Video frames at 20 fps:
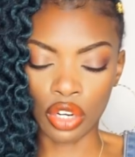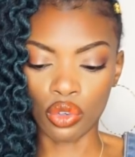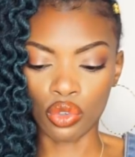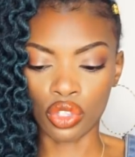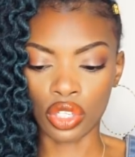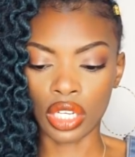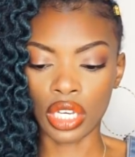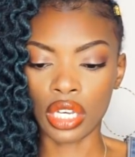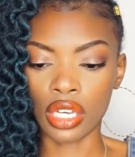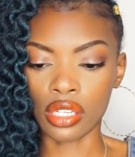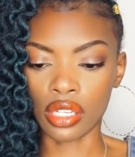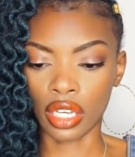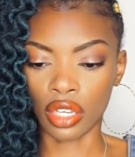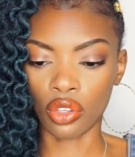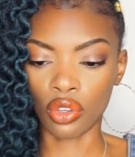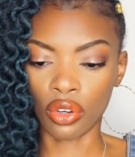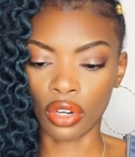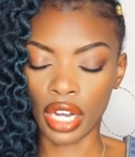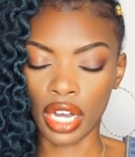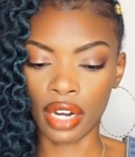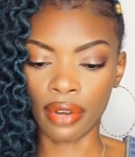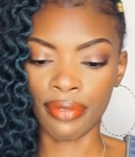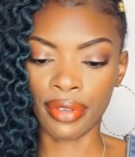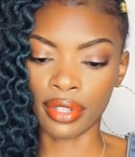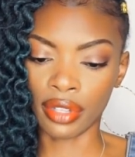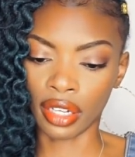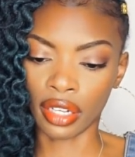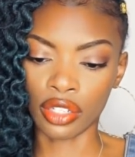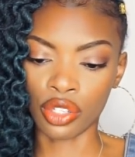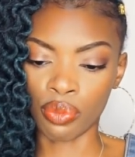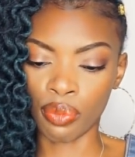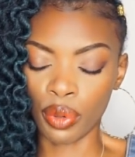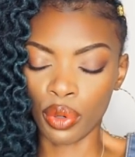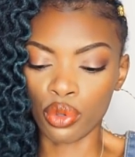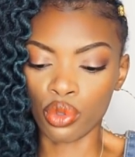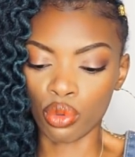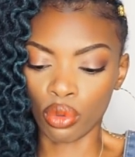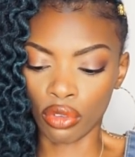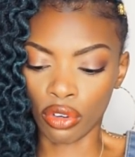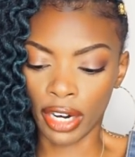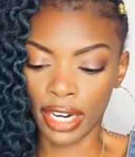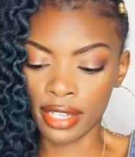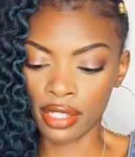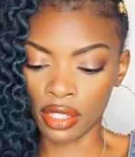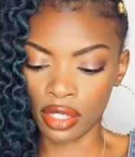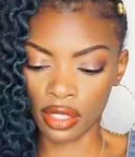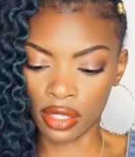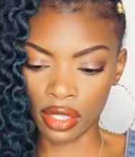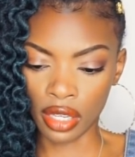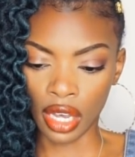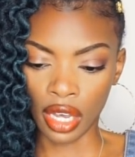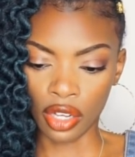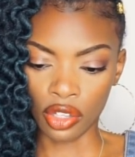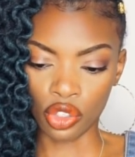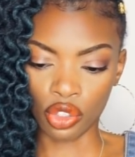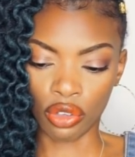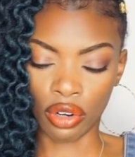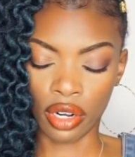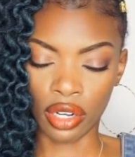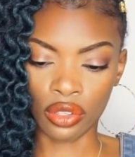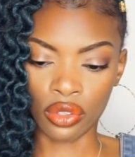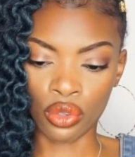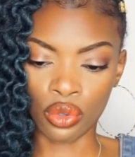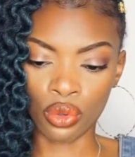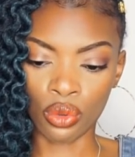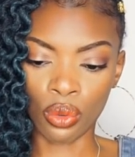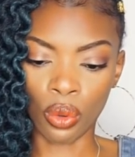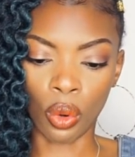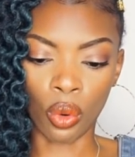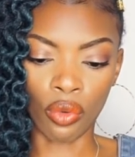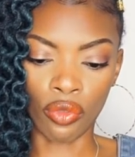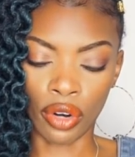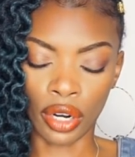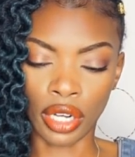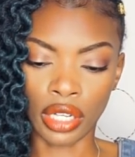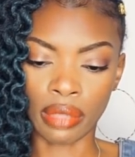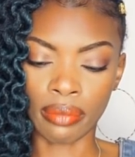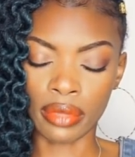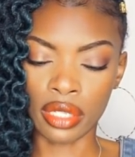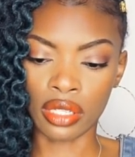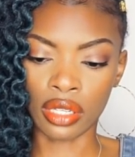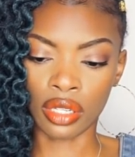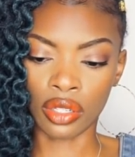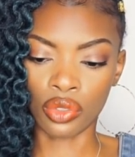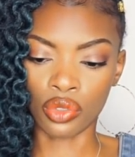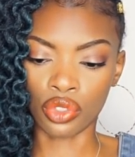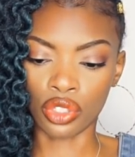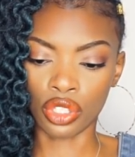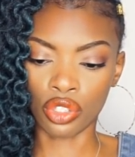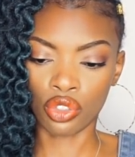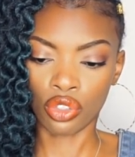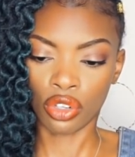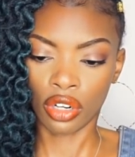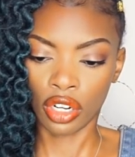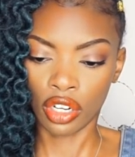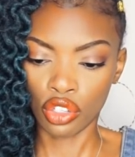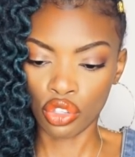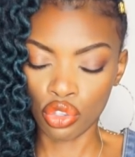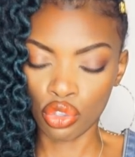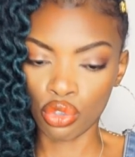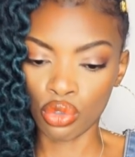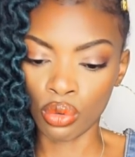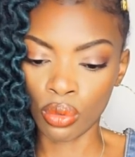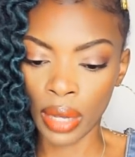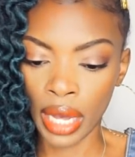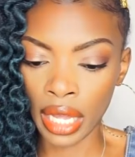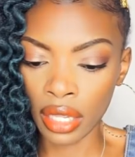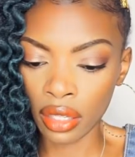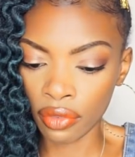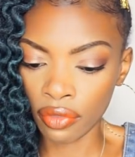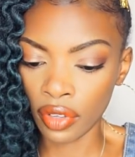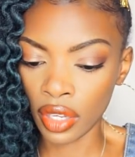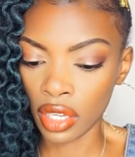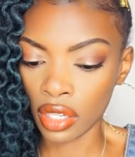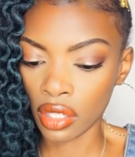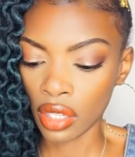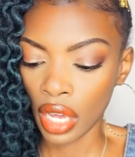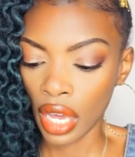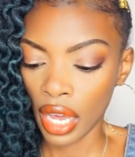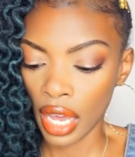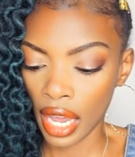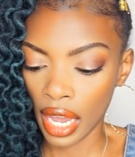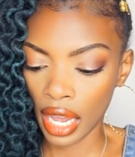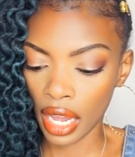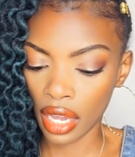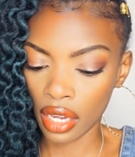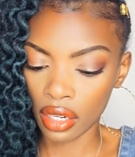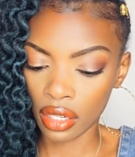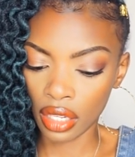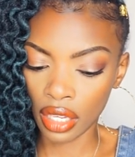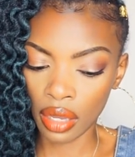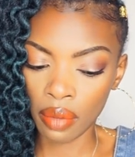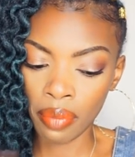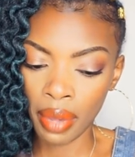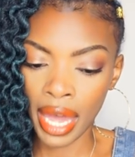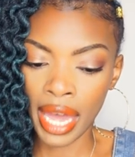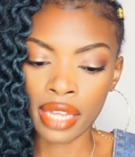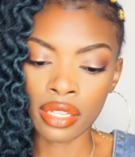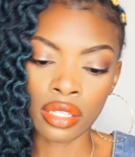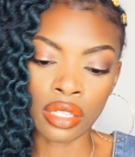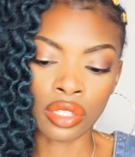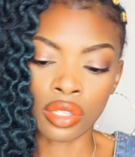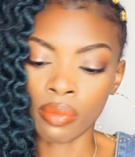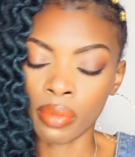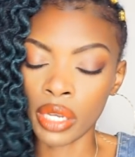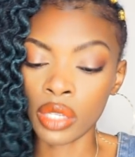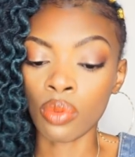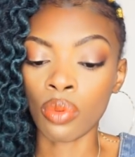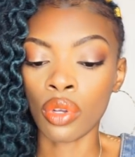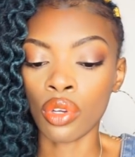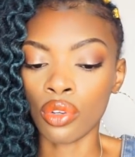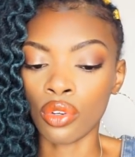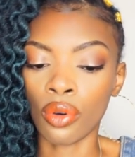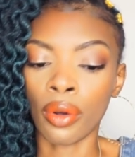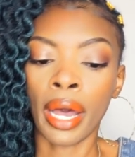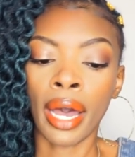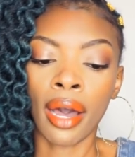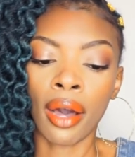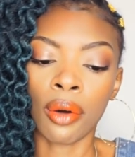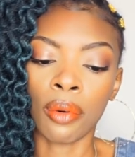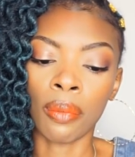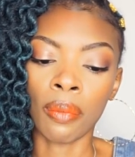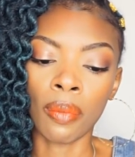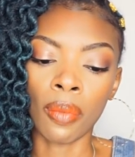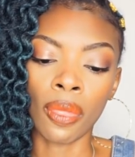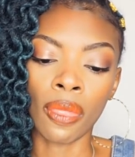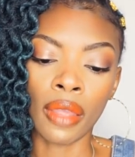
energy is. Like you're kind of in like a spiritual crisis, trying to overcome this energy, trying to elevate and get past this the best way you know how.